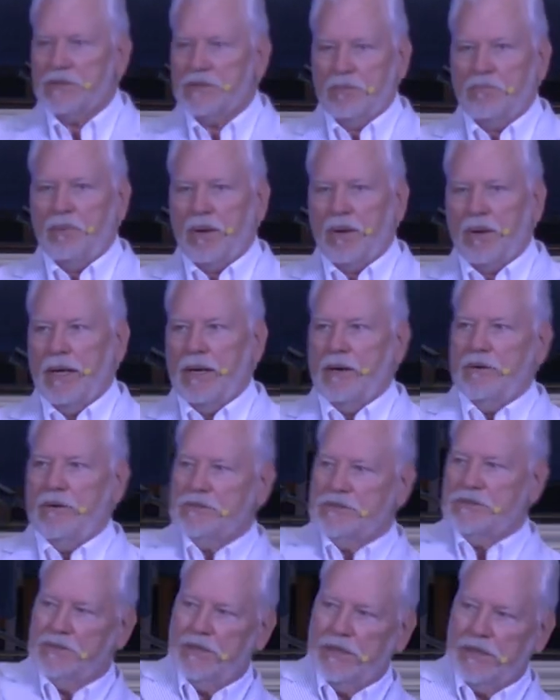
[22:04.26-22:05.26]
a platter,
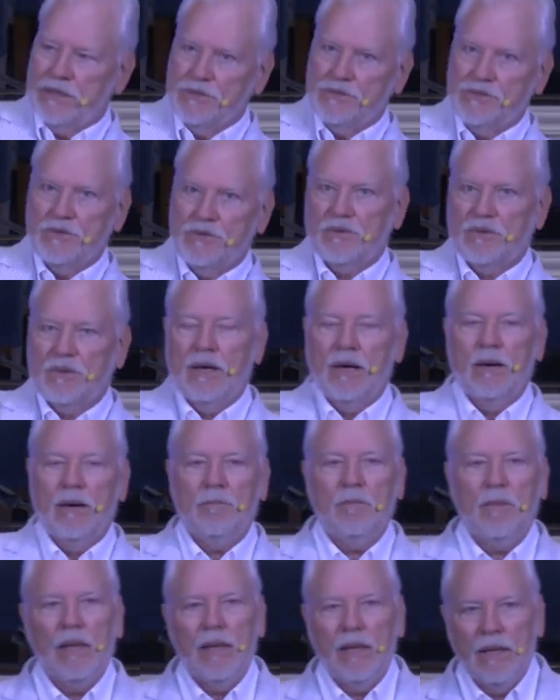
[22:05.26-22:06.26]
as thick as your
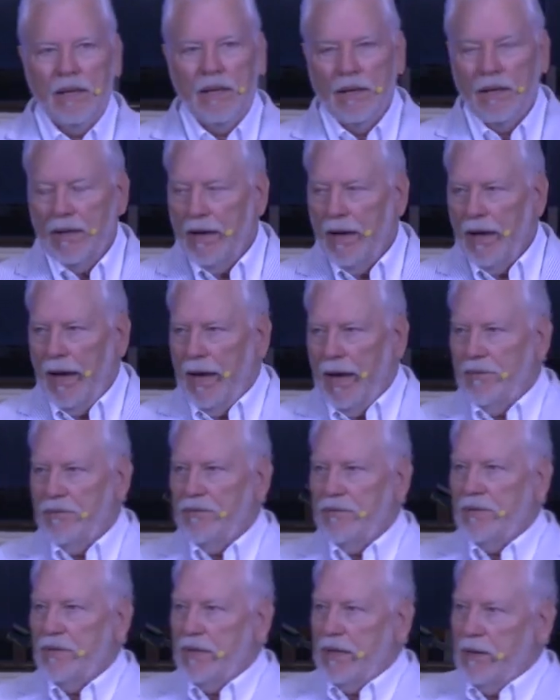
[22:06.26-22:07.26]
thumb,
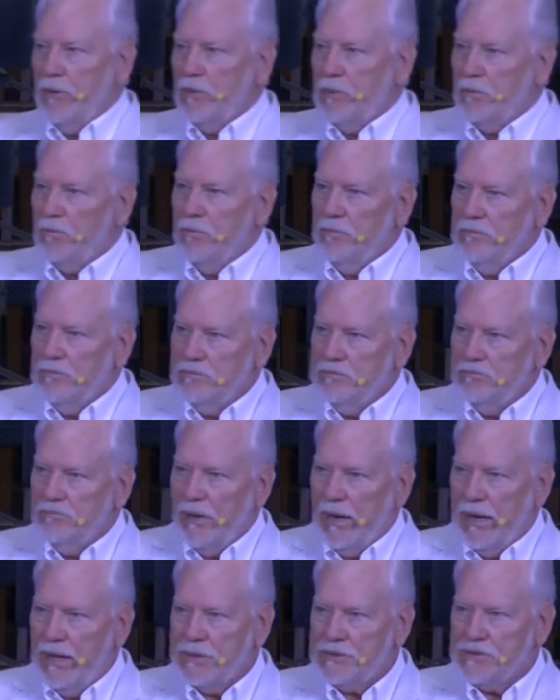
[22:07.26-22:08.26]
and they would
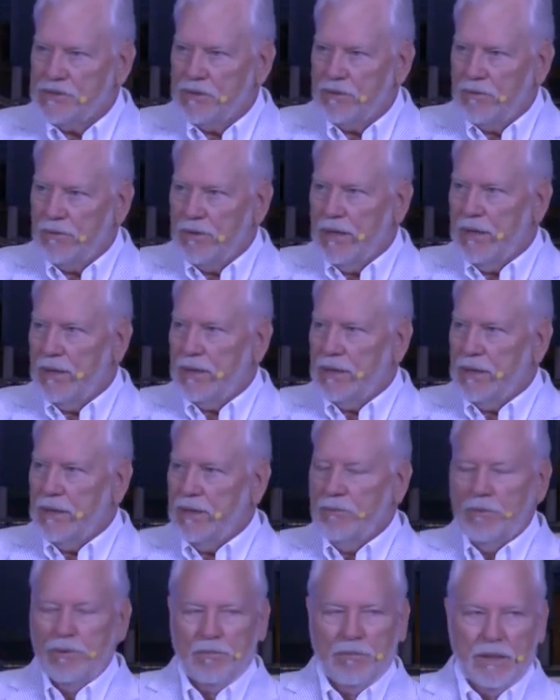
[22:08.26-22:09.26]
pass it around and
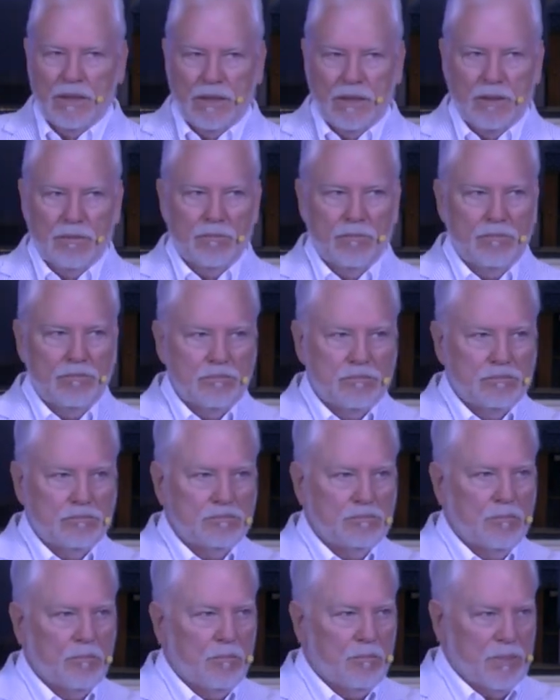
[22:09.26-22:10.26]
it would be,
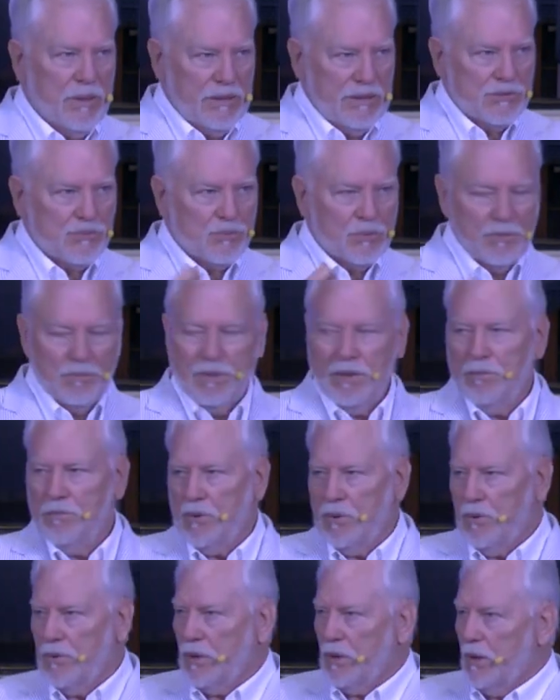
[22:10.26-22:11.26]
piece would be
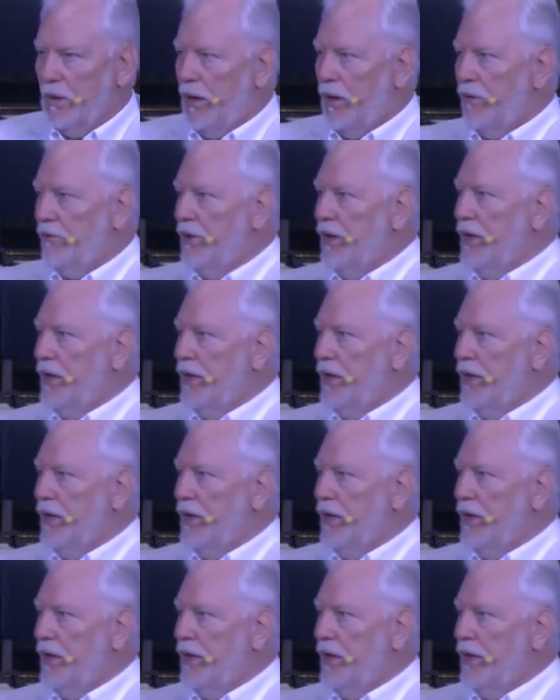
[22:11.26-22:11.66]
broken off.